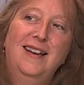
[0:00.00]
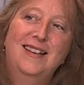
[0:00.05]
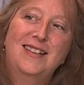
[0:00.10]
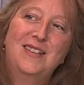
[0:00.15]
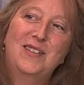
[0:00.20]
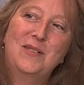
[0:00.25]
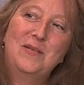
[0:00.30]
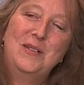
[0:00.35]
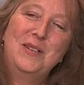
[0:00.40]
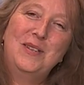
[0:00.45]

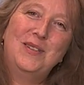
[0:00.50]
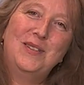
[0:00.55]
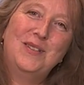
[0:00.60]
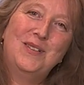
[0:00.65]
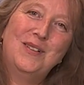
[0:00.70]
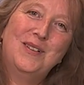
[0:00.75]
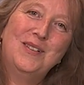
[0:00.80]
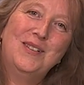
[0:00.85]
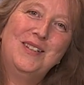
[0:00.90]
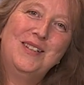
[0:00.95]
So we
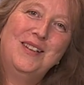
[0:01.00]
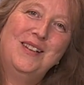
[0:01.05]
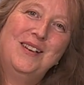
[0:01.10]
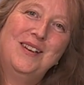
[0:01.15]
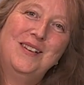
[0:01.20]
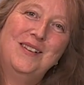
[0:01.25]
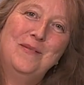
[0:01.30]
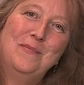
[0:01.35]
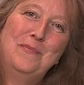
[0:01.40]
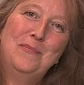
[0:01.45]
start to
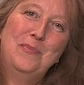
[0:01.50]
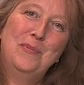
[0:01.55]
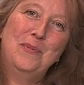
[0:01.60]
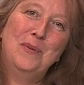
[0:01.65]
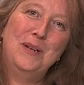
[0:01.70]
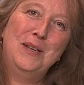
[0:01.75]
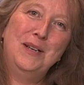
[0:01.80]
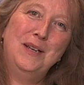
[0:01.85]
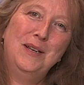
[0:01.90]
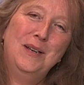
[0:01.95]
kind of
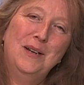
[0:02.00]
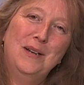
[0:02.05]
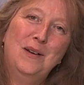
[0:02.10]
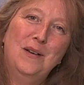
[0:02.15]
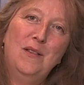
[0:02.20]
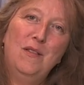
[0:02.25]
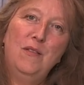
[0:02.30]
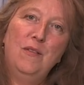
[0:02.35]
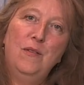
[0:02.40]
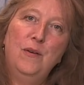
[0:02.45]
bring
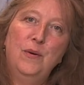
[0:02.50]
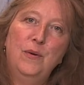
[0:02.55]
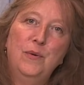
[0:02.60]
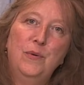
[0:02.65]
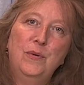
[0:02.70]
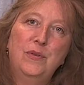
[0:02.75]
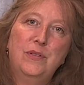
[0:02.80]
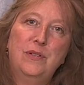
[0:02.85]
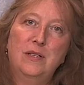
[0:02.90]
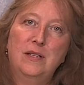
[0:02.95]

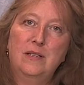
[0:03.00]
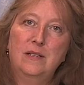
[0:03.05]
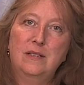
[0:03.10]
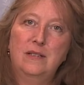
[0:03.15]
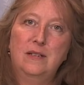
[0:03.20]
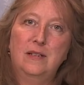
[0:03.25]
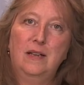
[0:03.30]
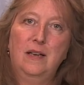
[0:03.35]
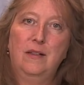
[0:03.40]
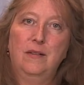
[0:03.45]
those
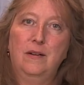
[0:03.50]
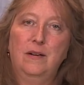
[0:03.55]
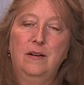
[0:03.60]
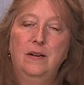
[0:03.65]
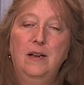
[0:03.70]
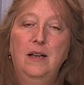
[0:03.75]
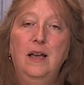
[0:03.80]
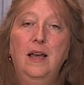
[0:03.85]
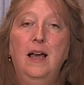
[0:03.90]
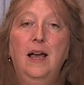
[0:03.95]
things together.
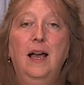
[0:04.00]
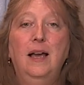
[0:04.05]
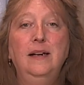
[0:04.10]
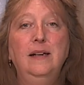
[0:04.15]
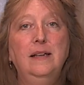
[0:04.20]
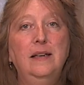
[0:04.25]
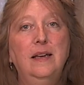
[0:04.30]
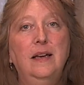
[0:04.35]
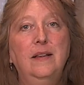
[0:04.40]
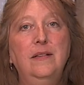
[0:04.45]
And
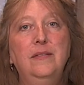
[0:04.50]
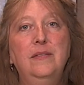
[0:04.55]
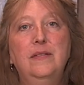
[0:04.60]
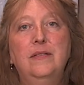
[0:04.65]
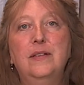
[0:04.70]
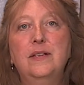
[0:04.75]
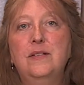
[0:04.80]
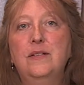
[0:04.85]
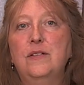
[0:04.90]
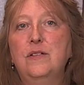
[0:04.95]
again,
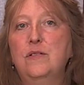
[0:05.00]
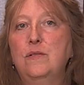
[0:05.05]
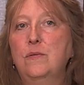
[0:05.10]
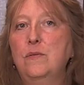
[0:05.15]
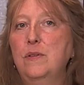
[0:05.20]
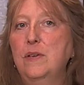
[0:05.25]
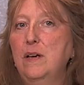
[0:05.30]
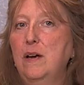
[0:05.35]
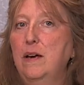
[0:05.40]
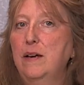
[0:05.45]
this is
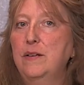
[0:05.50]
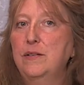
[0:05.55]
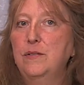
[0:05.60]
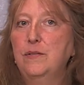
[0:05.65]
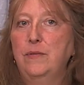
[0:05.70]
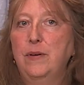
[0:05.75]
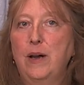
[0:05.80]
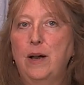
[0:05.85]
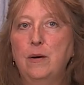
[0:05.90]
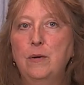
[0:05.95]
through the eyes
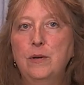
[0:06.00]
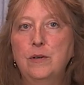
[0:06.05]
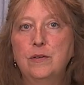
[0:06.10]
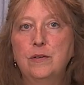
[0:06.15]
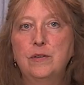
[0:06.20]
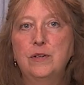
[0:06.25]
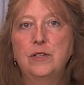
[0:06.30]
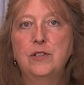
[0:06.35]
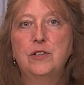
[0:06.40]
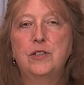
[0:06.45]
of our
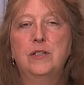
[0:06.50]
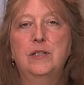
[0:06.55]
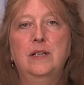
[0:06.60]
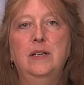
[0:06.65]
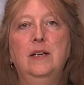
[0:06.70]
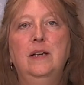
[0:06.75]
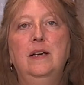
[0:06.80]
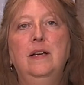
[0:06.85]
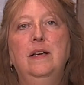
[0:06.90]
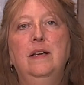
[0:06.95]

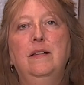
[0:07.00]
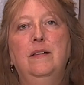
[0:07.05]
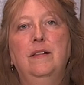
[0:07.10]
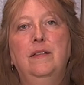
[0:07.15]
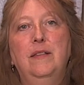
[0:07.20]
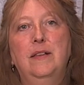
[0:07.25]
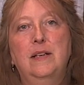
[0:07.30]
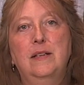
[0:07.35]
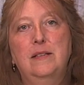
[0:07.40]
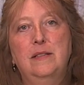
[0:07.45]
tradition, the
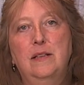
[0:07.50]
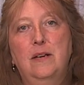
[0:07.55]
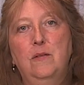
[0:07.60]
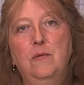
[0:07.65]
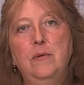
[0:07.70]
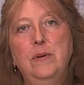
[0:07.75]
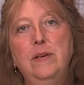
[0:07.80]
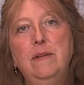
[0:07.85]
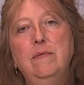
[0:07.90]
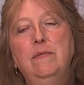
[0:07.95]
things that
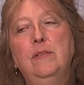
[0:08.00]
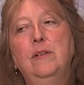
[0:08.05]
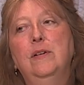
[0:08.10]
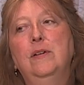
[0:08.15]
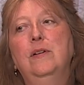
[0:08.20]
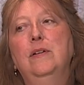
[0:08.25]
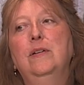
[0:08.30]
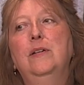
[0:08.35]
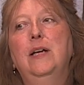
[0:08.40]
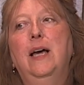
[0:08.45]
we've
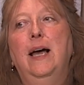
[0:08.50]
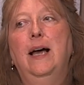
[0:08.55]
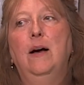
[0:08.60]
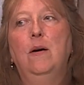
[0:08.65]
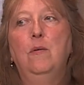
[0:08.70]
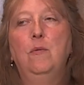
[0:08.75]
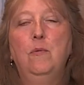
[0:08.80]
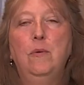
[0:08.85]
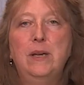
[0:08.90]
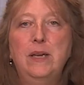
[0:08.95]
learned,
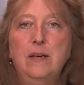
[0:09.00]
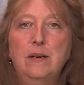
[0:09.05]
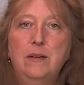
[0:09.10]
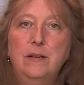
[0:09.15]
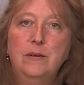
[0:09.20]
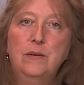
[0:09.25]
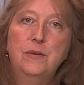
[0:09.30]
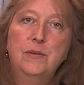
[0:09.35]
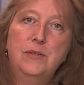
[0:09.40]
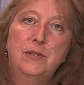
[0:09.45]
how we
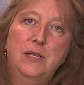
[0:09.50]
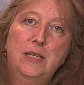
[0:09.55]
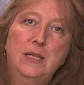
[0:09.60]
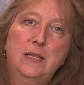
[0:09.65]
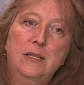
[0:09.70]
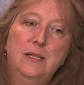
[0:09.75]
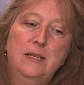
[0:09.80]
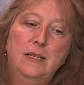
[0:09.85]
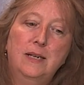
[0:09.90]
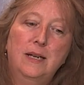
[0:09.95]

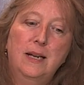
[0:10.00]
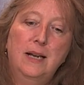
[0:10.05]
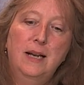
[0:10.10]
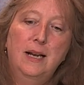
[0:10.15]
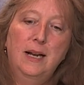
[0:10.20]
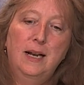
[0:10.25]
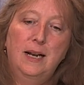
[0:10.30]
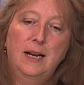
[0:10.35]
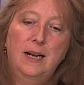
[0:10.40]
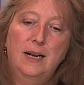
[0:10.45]
understand it,
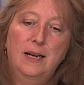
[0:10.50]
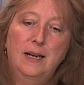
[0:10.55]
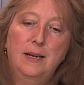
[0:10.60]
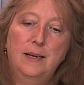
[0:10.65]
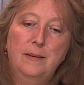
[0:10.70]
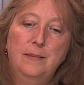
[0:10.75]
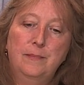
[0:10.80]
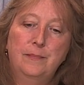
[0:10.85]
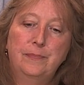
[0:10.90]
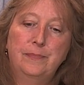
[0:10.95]

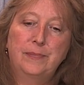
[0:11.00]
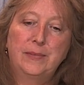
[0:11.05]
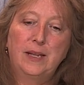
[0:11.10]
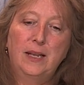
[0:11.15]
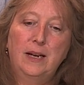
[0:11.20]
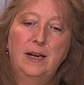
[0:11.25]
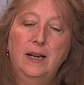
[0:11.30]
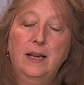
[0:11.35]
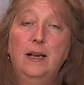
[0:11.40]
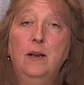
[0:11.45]

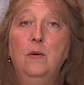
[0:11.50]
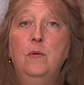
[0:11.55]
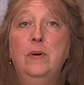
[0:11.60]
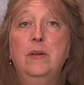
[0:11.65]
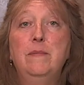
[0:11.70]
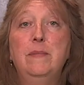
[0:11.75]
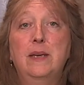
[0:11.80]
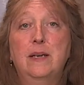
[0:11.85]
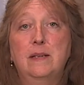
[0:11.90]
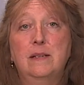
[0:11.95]
and how
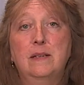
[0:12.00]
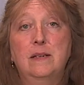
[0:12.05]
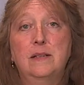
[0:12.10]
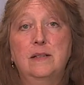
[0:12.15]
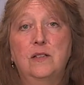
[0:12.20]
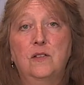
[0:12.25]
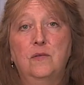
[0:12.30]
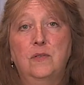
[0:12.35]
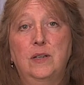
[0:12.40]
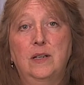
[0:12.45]
we make
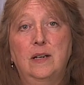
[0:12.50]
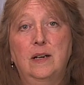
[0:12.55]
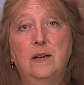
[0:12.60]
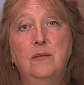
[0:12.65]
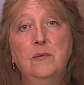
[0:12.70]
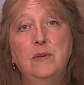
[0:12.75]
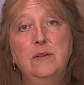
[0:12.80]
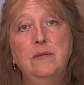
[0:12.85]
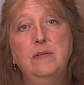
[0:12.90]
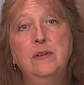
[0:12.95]
sense of it.
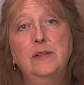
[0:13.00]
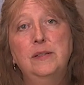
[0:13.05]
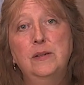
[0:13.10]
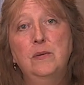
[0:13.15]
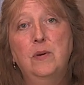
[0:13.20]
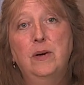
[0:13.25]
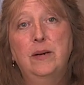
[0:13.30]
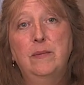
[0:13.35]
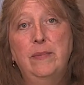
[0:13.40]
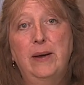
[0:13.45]
And we
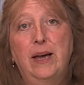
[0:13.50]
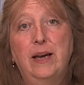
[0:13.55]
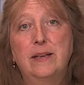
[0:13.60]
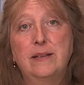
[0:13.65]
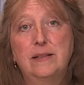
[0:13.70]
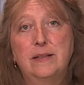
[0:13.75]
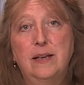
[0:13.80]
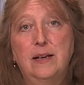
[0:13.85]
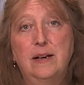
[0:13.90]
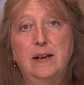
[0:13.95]
really want to
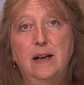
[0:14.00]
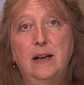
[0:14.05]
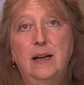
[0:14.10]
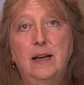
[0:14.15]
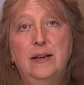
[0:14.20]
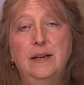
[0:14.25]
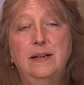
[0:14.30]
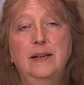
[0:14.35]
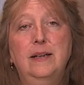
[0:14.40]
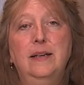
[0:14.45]
pass that
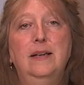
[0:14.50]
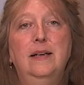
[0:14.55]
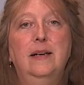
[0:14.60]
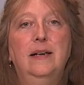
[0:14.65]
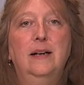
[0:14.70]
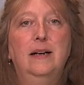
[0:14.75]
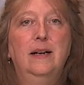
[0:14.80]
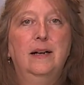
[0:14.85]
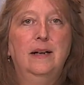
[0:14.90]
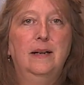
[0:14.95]
on
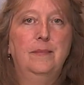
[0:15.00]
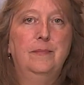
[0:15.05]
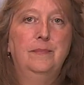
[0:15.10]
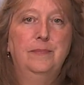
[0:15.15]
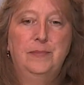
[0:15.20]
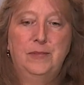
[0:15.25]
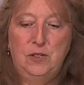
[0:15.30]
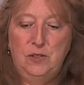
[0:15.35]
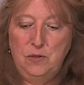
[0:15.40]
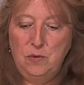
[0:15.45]

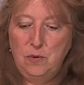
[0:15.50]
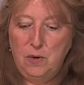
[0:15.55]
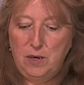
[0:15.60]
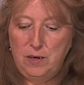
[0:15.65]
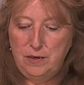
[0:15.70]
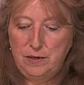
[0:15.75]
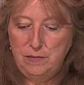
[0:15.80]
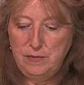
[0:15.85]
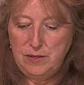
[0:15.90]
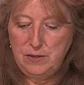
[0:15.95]
to
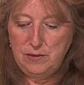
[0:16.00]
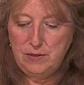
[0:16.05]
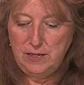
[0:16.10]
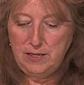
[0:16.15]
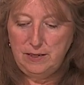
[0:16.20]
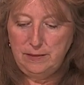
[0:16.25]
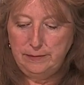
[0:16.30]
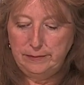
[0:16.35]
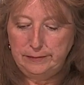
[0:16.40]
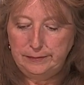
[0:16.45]
our
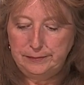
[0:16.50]
community.